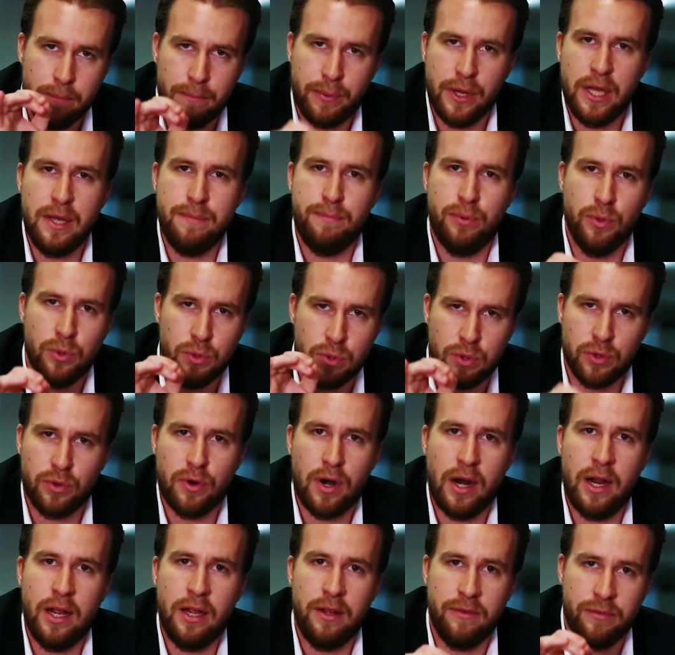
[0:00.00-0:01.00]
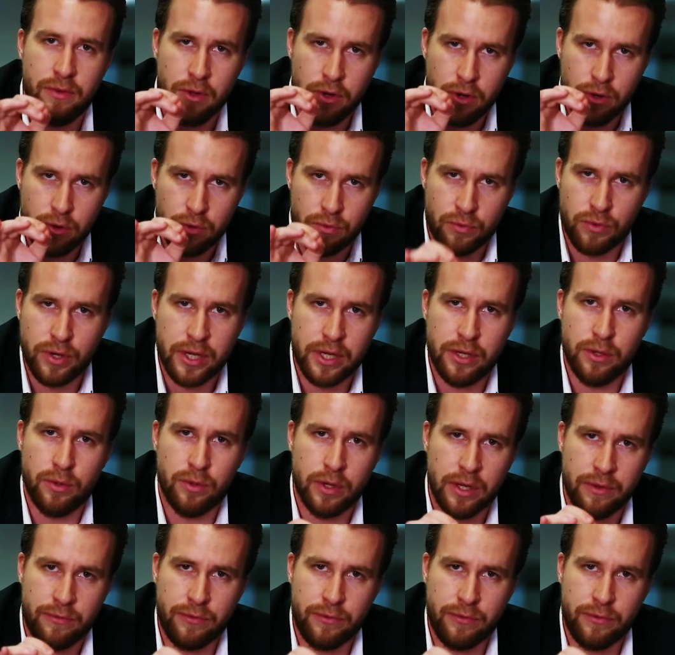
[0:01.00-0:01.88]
People crave real.